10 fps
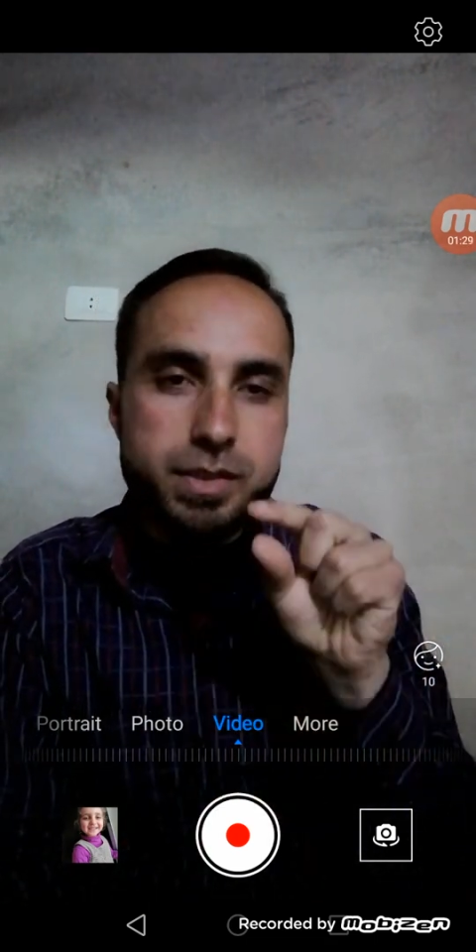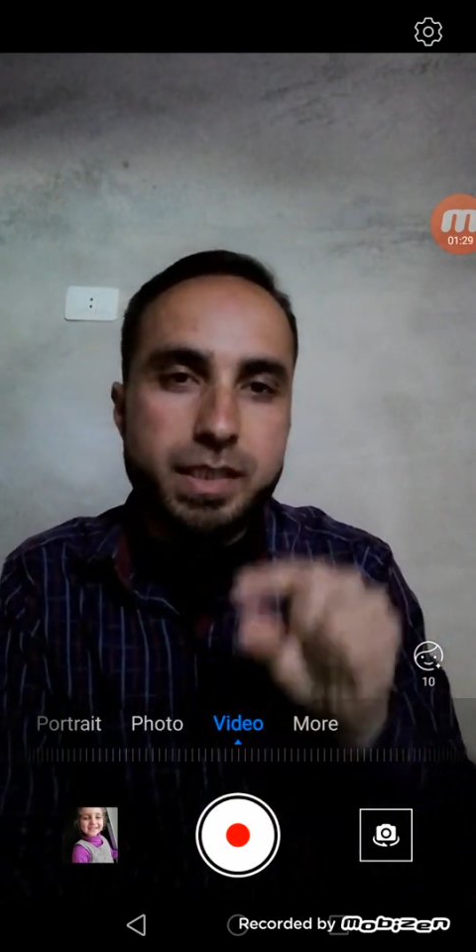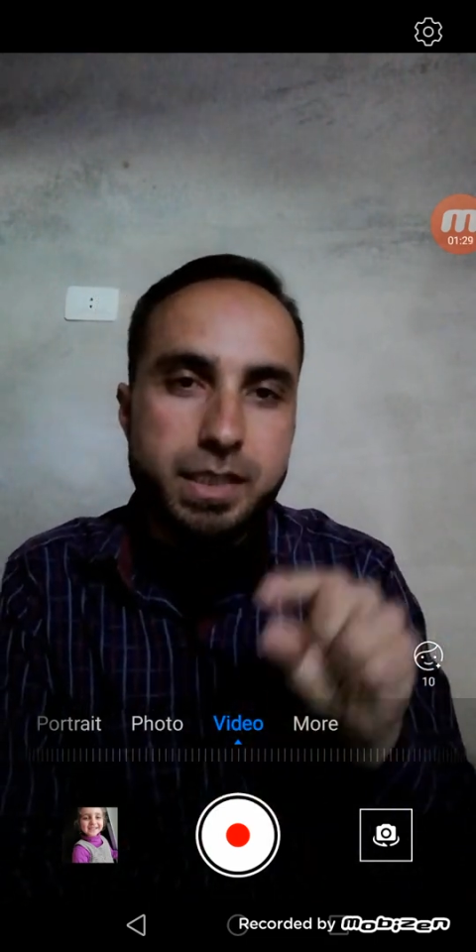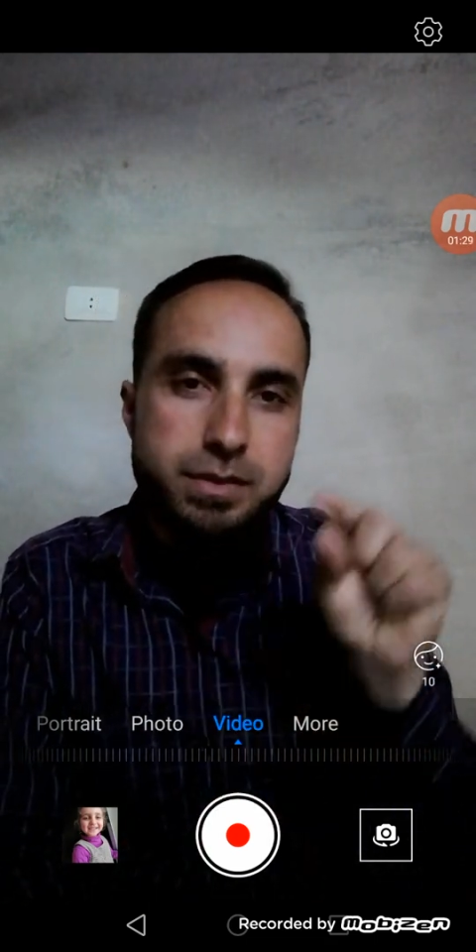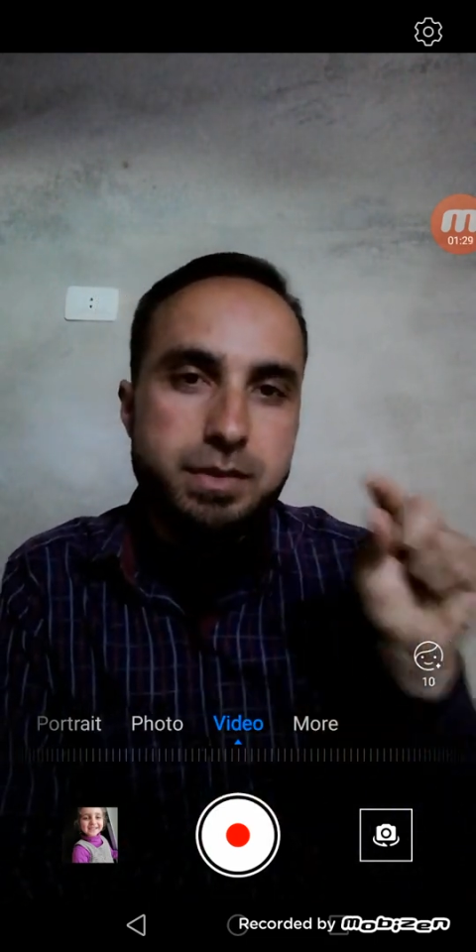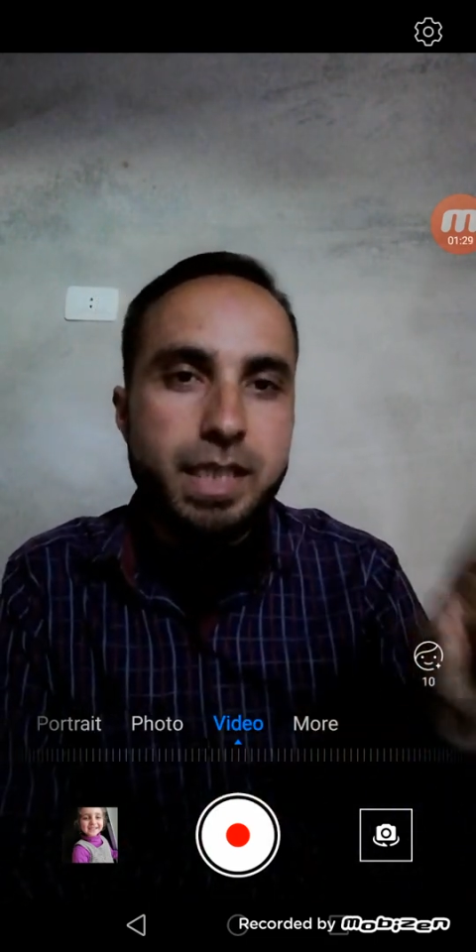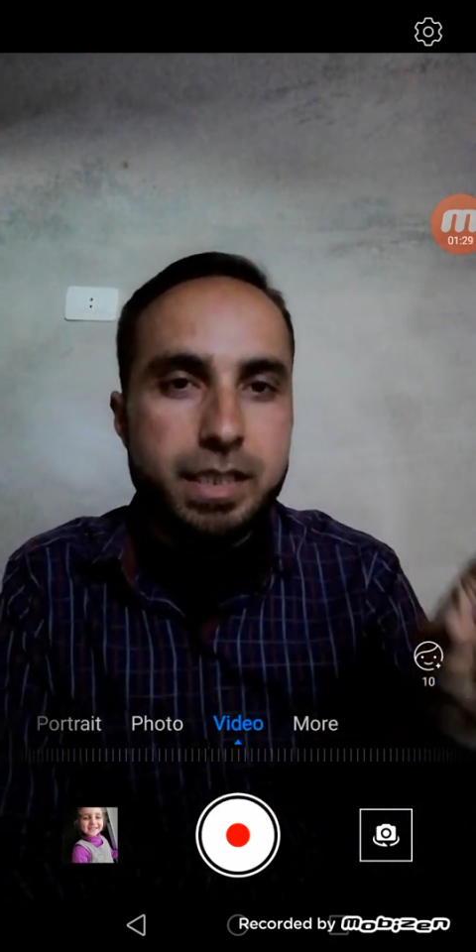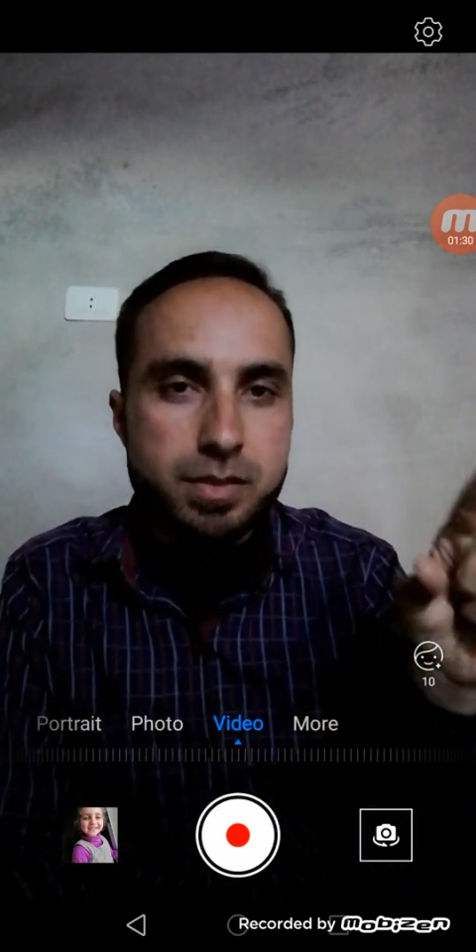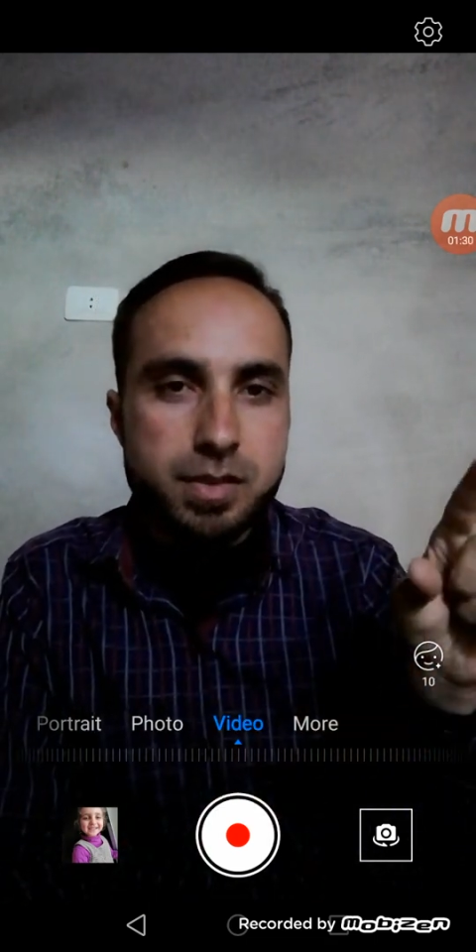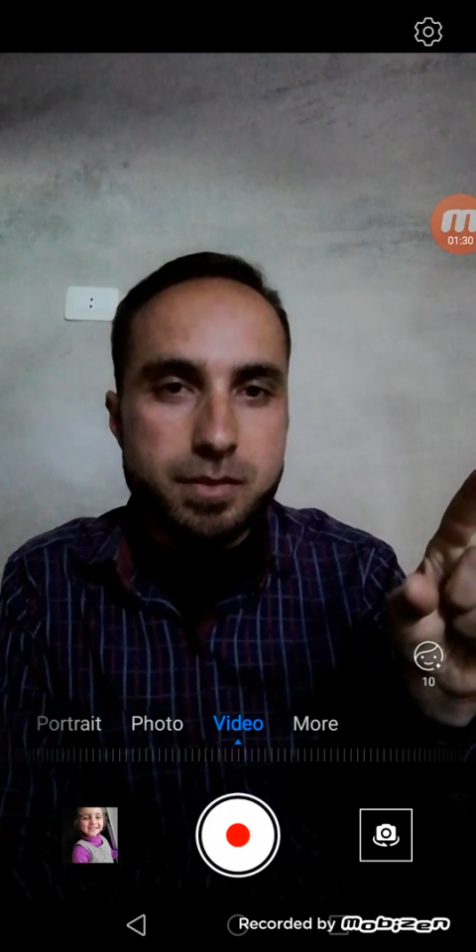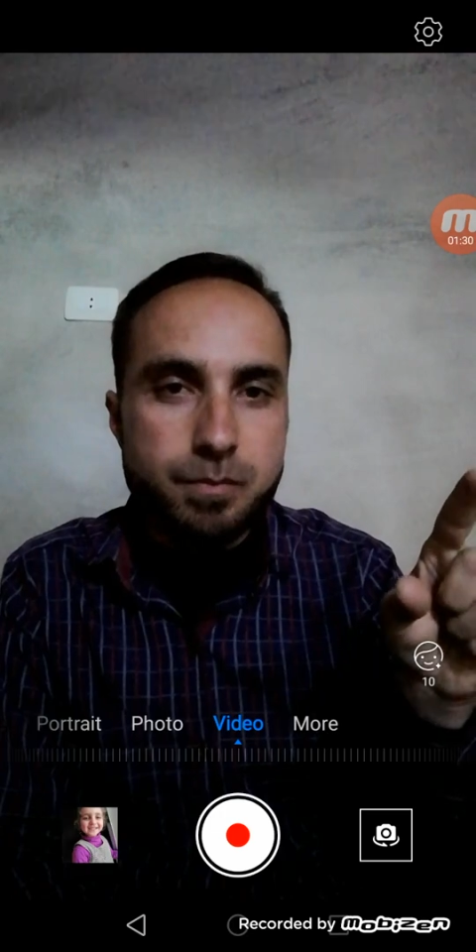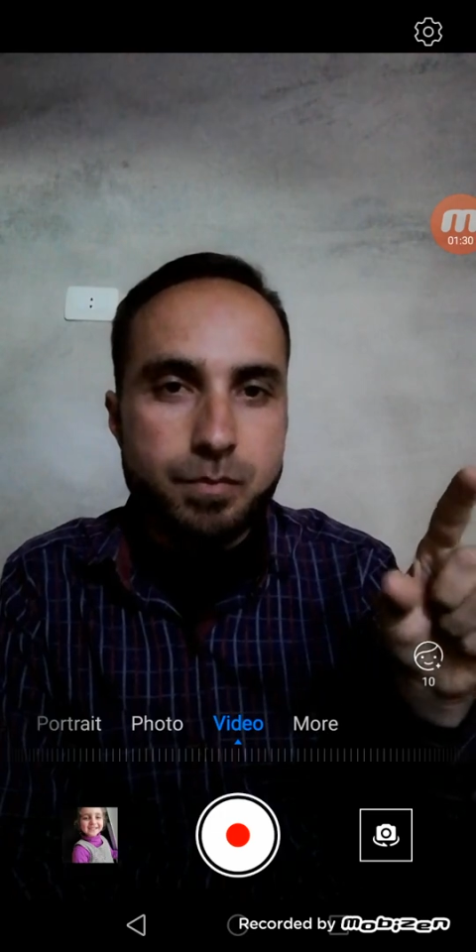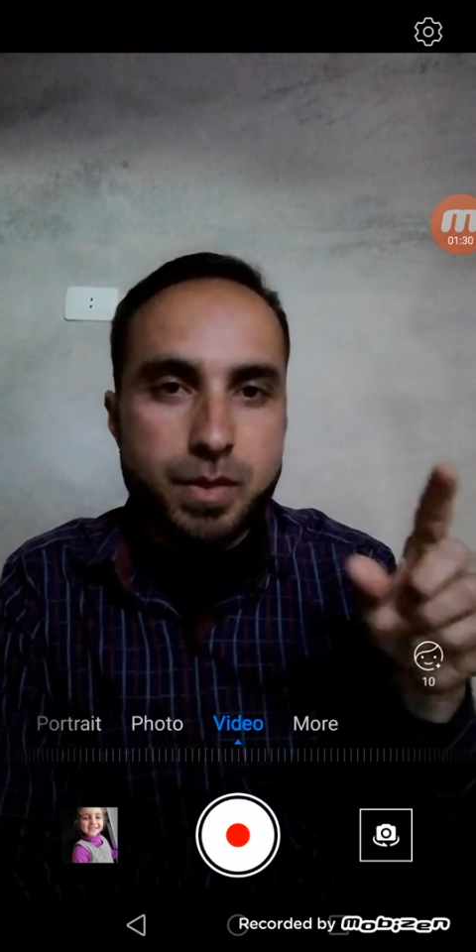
10 days.